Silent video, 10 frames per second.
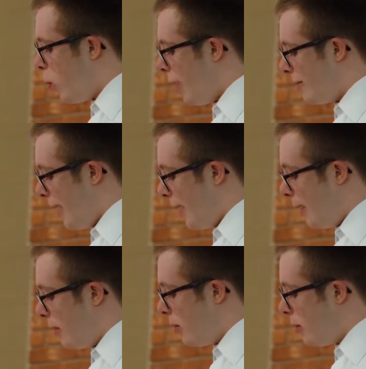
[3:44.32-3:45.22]
won
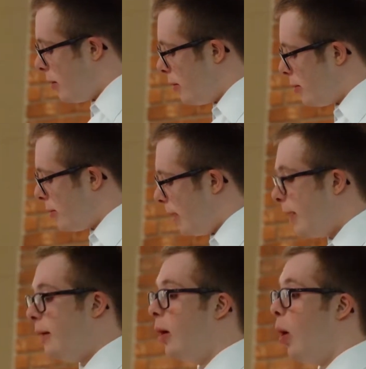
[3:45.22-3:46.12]
a
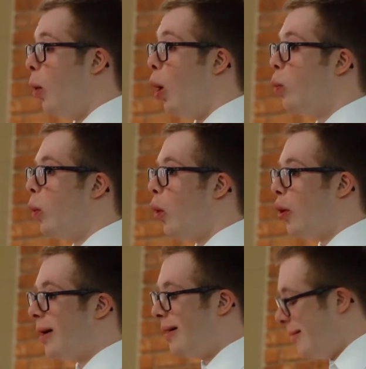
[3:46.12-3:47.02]
reading
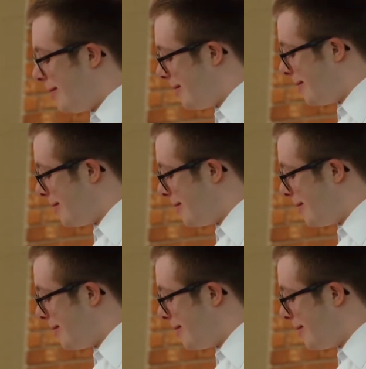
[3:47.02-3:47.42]
award.